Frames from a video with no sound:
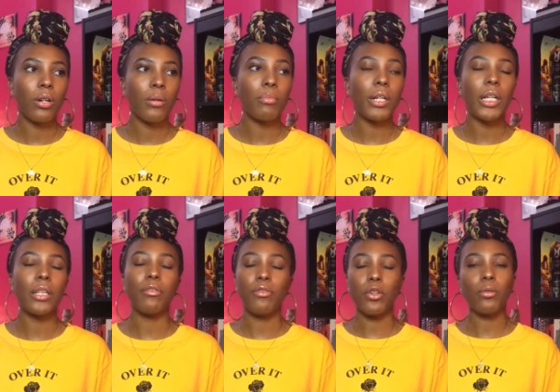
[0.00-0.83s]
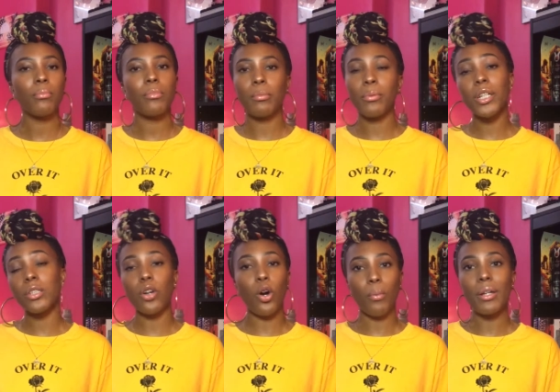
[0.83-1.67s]
But the book
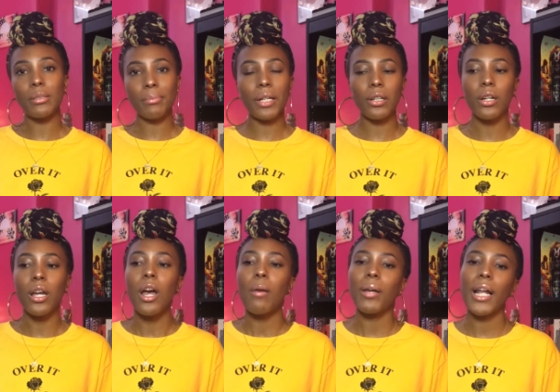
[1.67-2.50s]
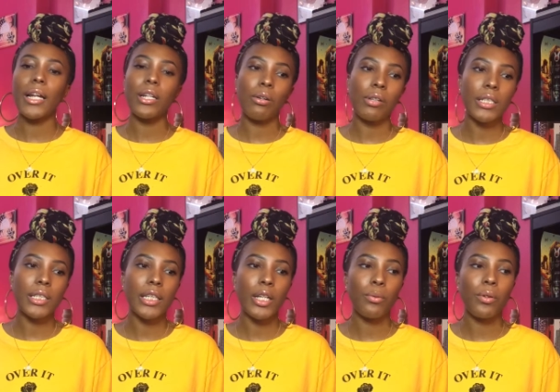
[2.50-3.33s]
is always better. But I noticed
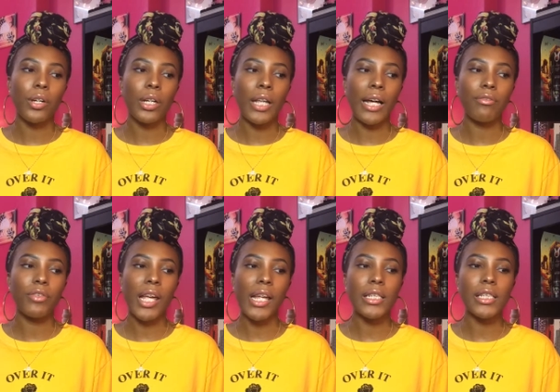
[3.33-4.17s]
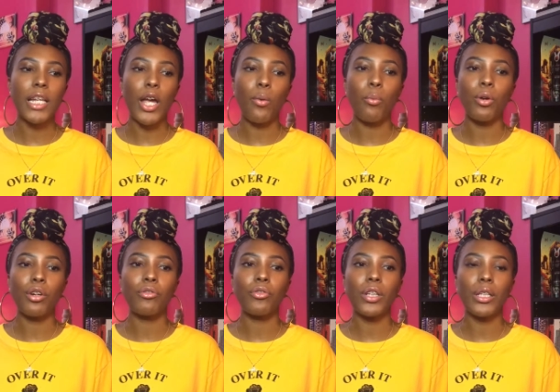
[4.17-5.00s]
that there were a lot of things that
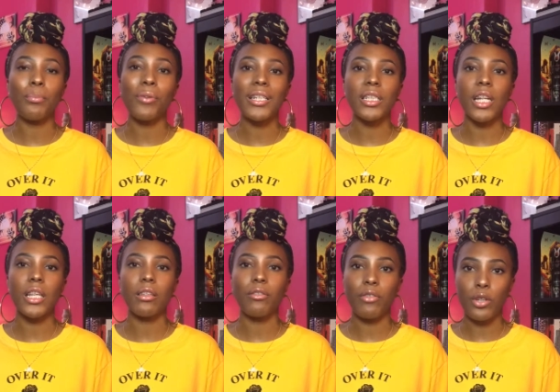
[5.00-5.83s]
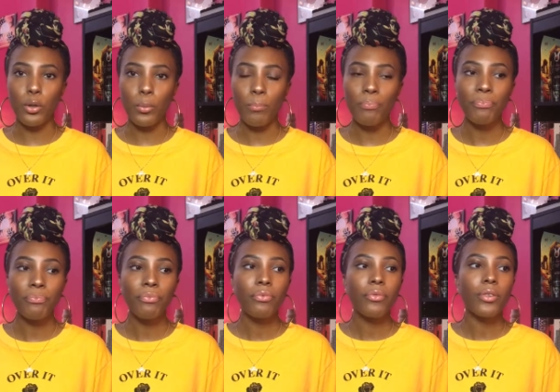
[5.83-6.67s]
weren't really present in the
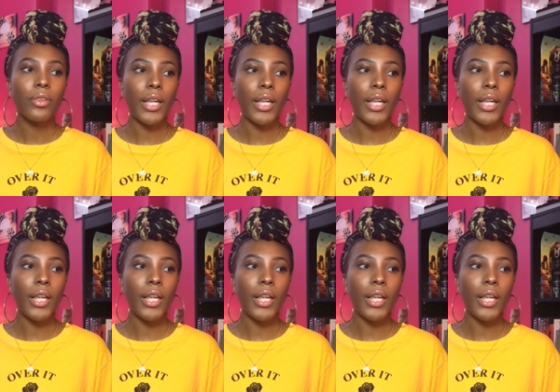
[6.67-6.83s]
film